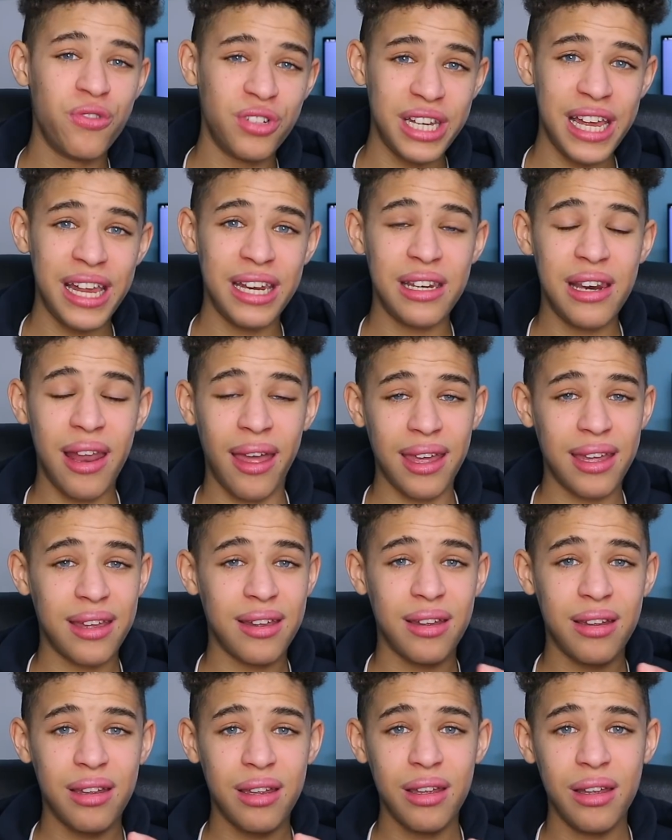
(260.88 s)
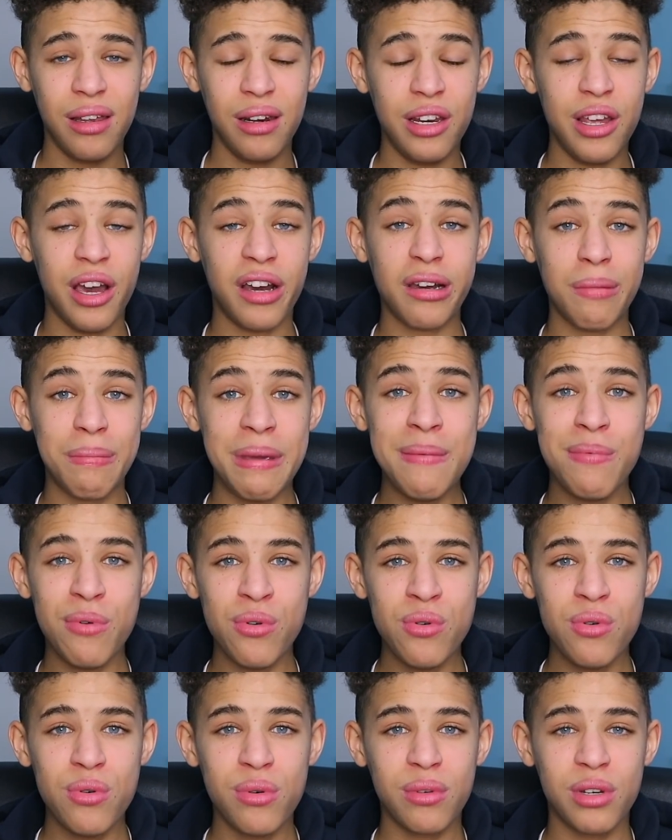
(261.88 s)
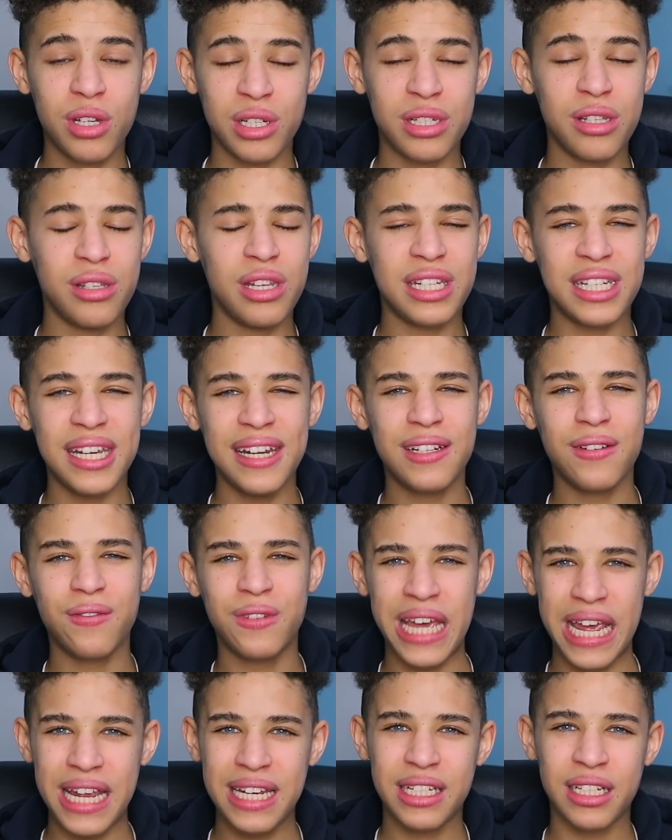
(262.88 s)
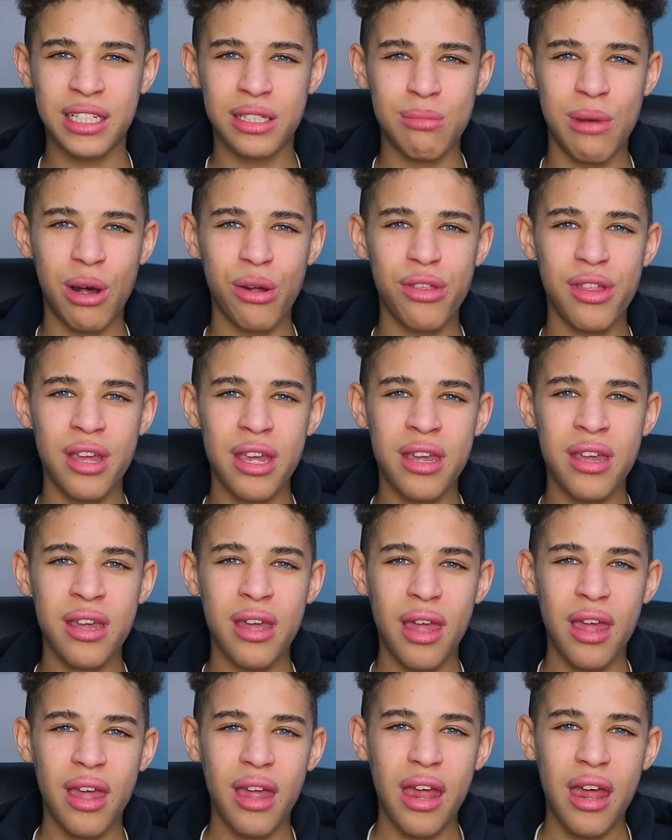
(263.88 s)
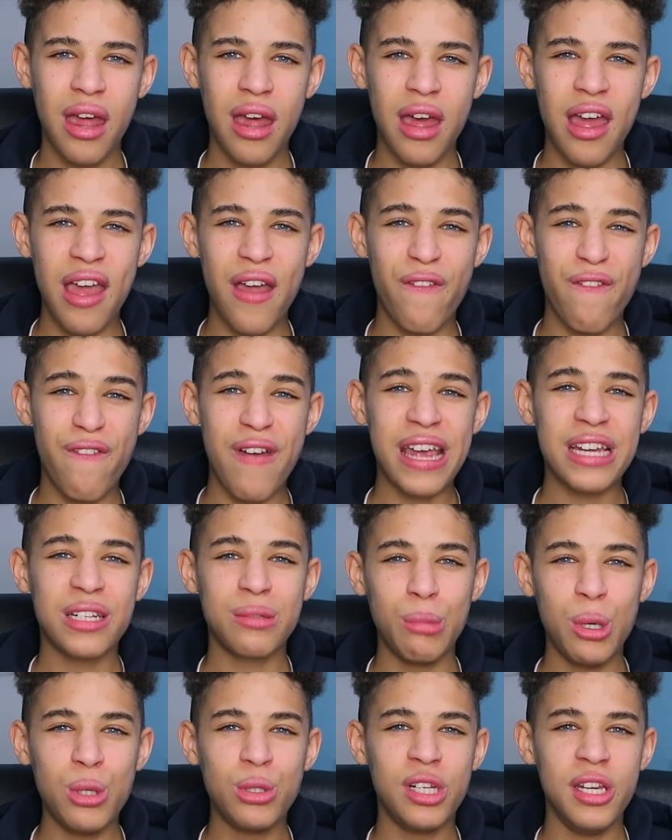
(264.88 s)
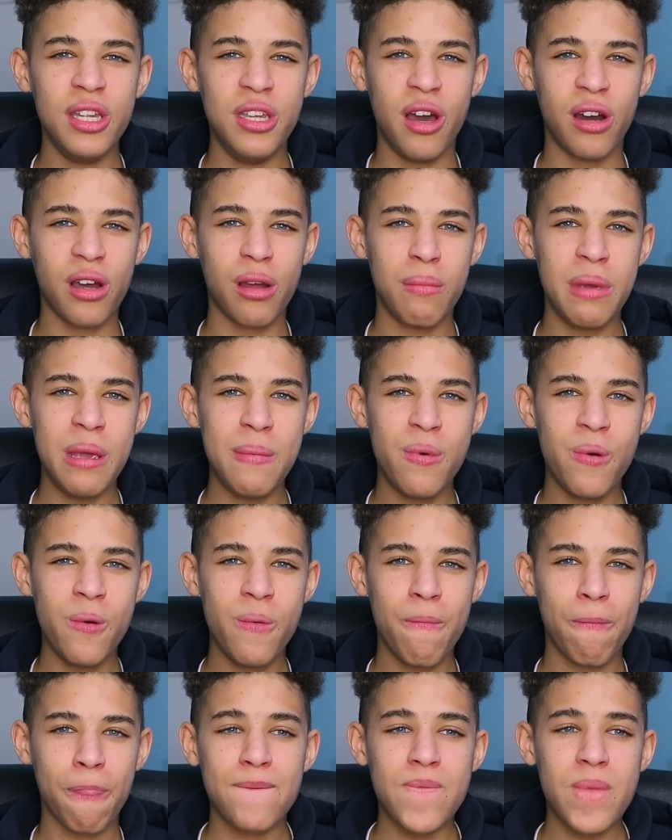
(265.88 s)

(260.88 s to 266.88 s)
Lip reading: said younger people, because the sense of taste and smell thing affects mostly younger people,